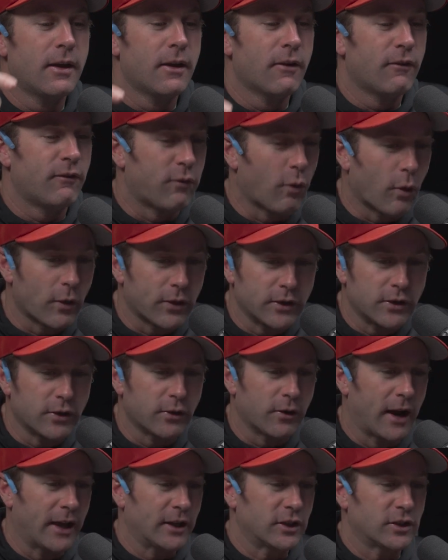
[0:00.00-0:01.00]
for the
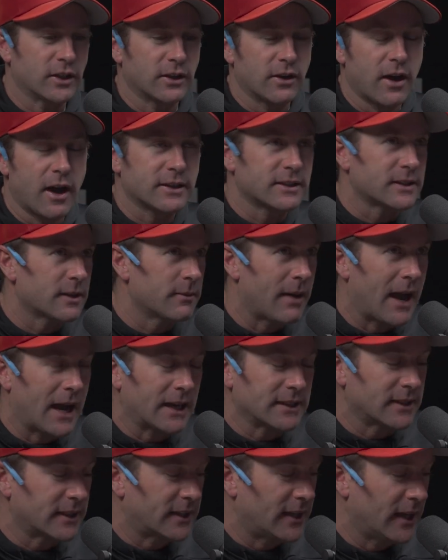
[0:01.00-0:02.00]
duration, Austin Mack
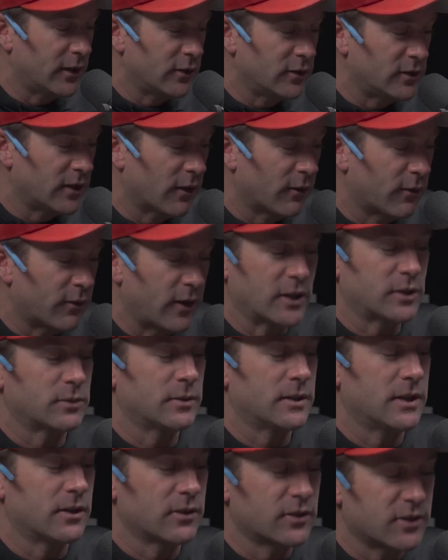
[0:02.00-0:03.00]
is a kid who's here
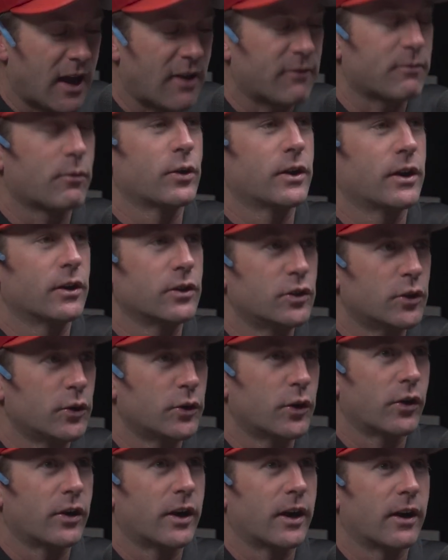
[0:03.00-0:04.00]
freshman year, sophomore year,
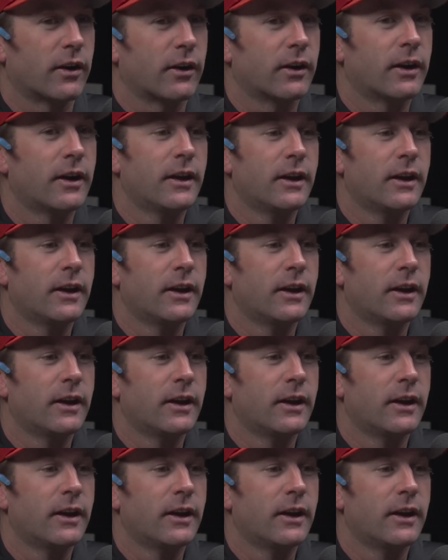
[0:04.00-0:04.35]
junior year,